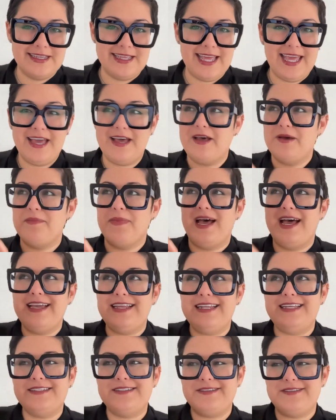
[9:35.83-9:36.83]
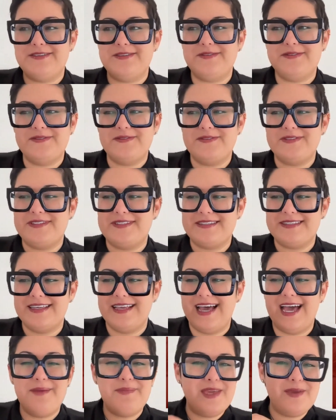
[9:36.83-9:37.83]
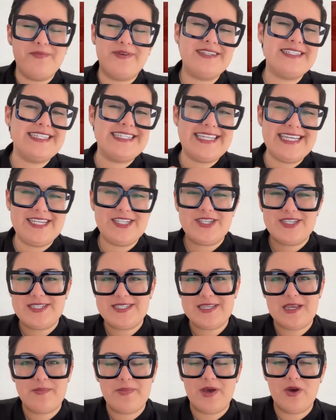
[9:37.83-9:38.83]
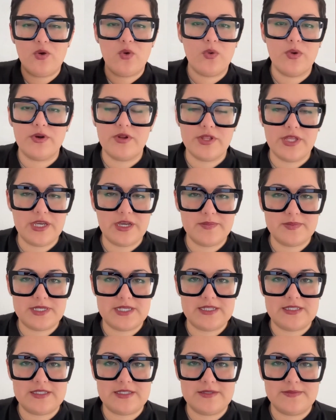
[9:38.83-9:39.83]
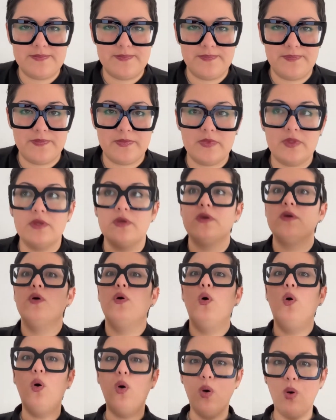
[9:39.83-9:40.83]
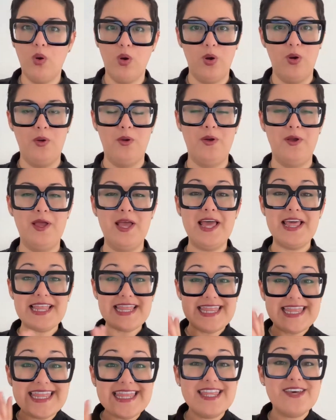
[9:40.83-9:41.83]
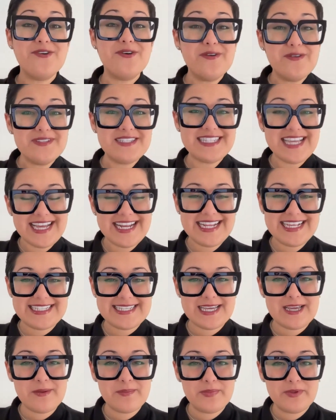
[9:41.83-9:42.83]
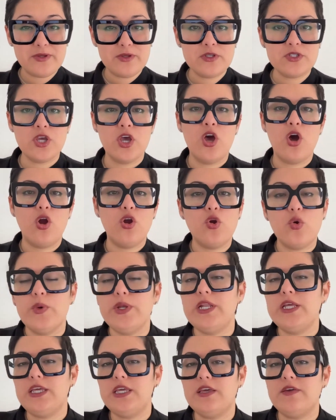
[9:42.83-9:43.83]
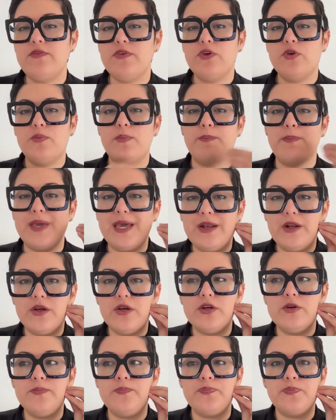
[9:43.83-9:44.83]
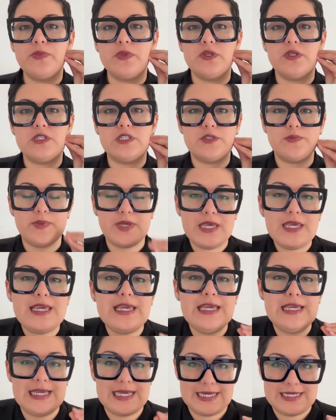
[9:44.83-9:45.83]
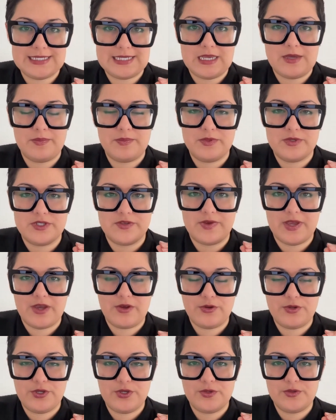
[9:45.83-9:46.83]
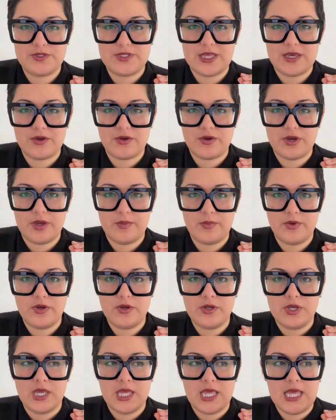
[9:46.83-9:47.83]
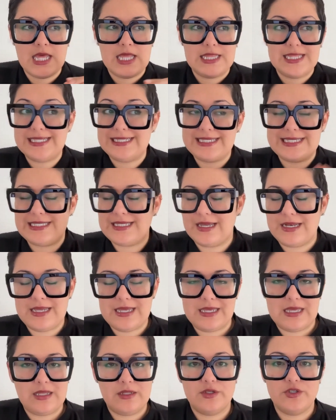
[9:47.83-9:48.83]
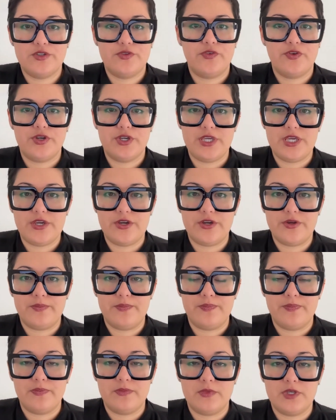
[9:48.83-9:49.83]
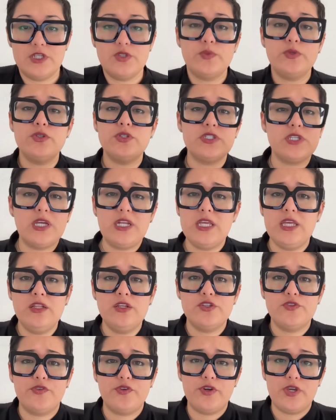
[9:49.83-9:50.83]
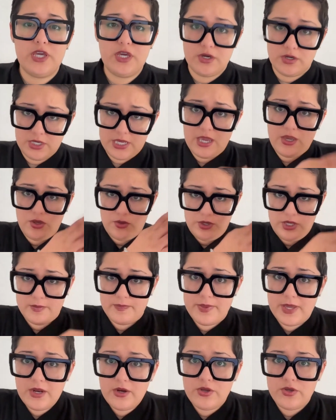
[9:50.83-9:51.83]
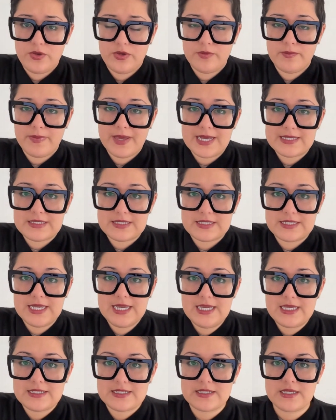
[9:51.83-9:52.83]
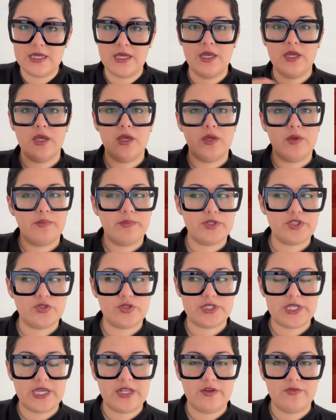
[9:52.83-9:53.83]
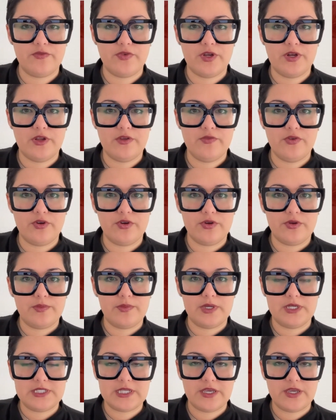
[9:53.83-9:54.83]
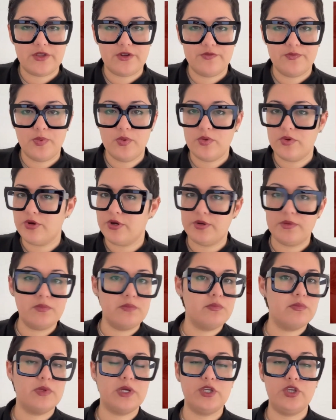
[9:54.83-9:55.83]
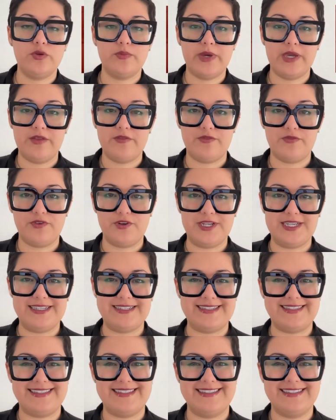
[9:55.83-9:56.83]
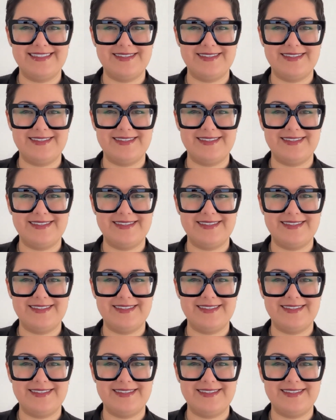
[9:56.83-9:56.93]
I make presentations about quarterly updates. Oh, those 10 examples are going to give you better speaking examples of how to use that grammar than studying English for a year. Because when you study English for a year, yeah, you'll get better. You can pass a test, but you stand in front of your executive board and you might freeze.